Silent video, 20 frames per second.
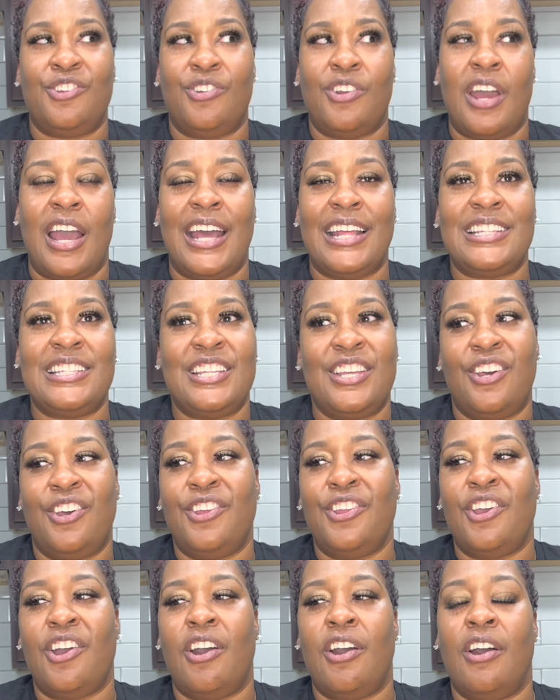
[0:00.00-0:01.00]
I tell
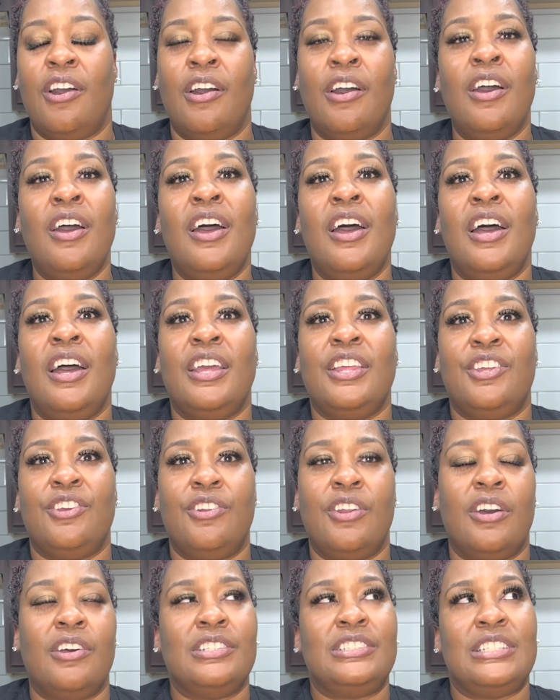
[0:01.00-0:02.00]

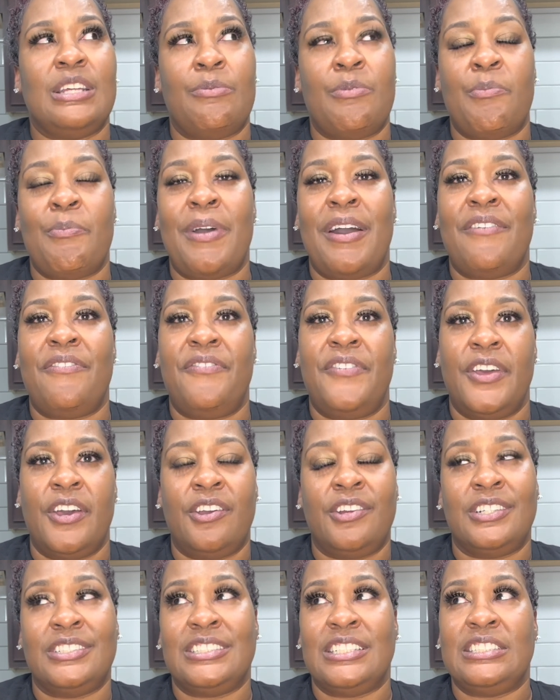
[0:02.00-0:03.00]
y'all, some of my
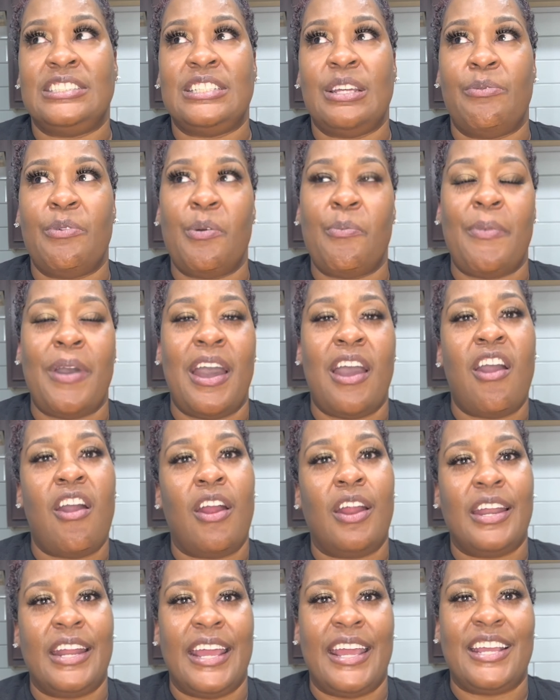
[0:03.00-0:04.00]
failures and some of my
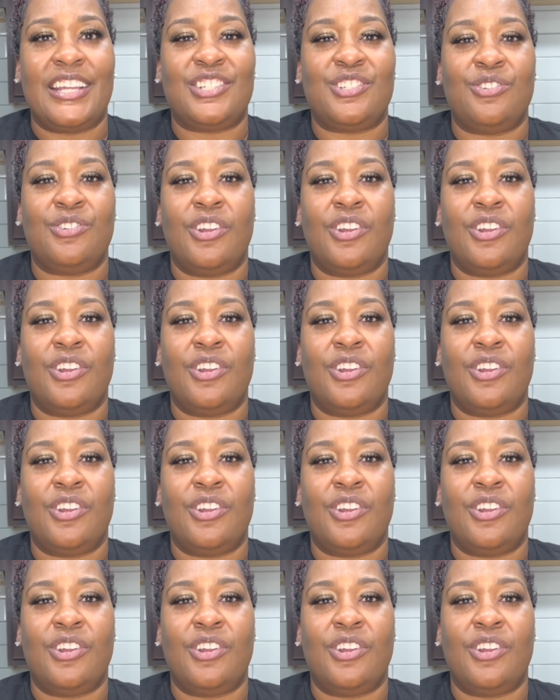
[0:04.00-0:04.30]
heartaches,